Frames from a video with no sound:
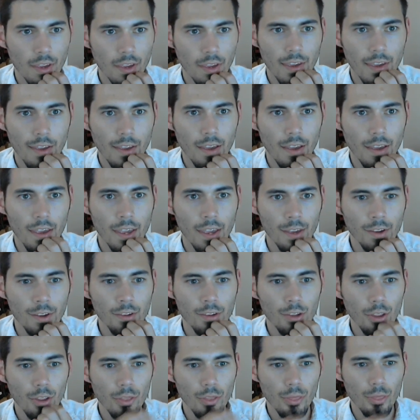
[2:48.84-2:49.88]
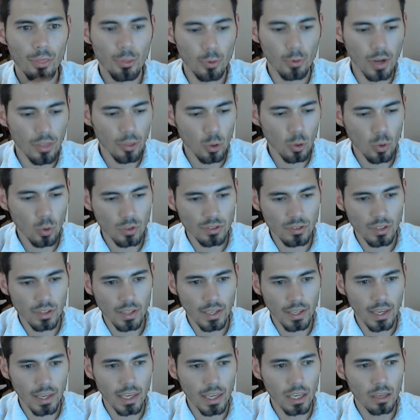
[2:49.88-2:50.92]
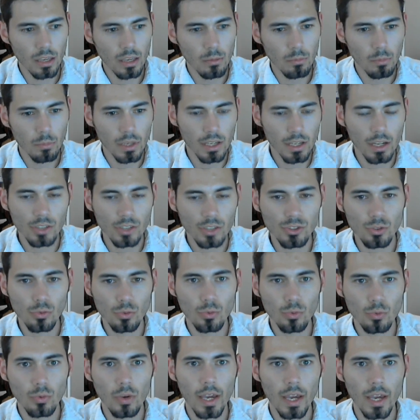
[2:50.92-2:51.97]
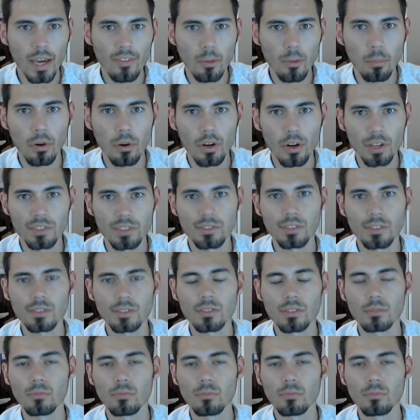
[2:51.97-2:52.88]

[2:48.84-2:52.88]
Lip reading: And throughout the course of the game, because you have a party system,